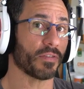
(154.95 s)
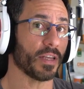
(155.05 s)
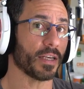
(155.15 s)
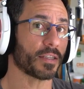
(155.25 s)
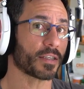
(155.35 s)

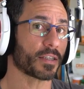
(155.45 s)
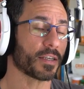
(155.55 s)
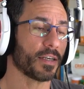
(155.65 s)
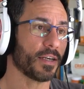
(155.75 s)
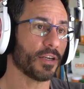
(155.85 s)
this,
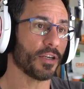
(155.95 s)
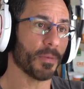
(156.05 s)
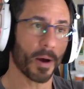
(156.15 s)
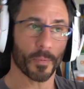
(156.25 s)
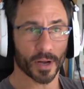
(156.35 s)
you
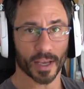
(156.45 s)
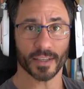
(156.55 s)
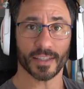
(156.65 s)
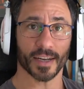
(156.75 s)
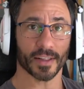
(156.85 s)
might want to
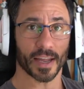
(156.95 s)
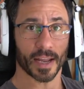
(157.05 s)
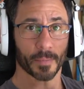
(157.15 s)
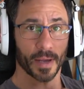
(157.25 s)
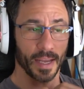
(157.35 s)
consider
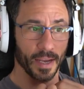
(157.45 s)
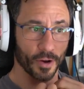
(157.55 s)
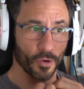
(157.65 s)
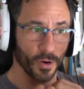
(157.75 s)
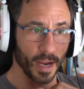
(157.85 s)
letting me
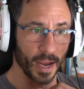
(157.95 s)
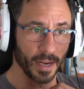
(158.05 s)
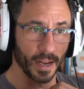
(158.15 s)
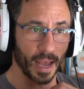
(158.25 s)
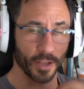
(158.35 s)

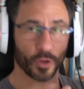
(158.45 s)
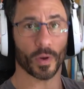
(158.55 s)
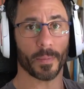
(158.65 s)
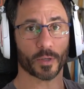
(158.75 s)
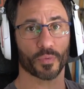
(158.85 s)
create a
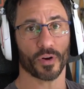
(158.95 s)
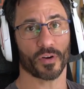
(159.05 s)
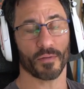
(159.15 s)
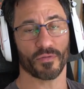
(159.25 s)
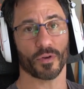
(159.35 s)
UMS
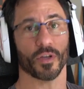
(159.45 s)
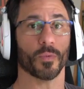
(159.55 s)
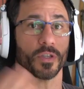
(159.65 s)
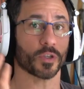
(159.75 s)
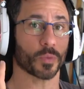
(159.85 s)
program for you,
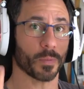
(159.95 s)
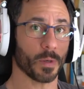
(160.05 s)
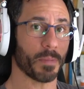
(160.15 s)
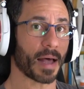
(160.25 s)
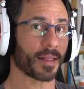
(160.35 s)
which is where we
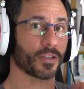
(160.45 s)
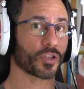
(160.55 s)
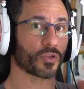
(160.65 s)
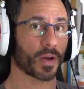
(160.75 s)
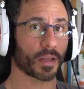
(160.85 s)
balance
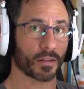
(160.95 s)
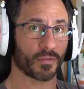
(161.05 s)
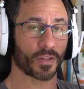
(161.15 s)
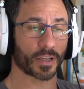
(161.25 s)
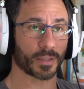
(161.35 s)
strength and
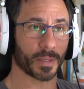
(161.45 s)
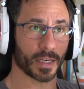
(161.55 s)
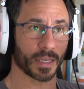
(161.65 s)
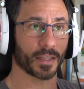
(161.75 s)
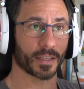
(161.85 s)

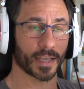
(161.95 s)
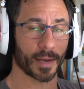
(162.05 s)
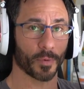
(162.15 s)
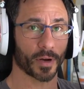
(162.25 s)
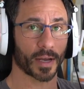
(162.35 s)
flexibility in the same
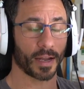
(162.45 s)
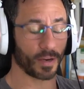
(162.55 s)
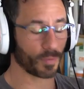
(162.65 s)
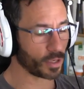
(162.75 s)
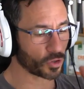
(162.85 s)
workout. And he
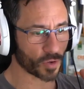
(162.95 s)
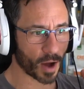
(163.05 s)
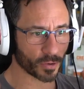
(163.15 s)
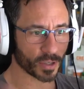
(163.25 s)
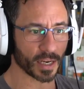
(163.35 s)
really
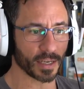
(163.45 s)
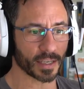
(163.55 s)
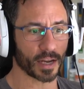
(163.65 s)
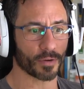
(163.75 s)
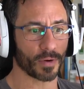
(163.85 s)
struggled to get his
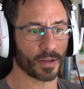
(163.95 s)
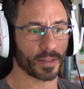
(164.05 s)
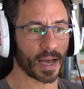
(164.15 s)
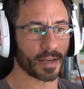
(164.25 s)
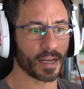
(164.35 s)
head around
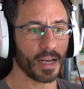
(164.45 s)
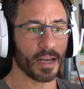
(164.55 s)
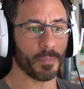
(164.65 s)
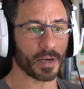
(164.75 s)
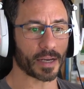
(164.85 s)
that
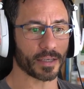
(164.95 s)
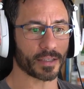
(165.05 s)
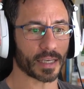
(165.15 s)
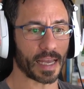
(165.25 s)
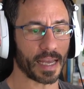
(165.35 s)

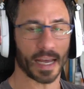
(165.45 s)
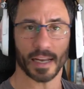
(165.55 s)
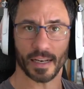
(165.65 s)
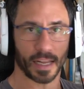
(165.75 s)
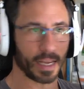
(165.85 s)
because
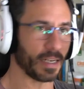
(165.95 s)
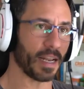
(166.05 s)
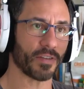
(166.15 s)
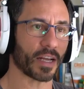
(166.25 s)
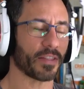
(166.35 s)
he'd
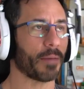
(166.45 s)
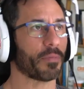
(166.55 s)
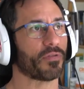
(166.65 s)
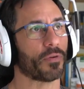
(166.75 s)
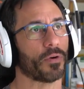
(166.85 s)
never done that
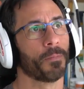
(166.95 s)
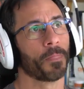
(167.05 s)
before.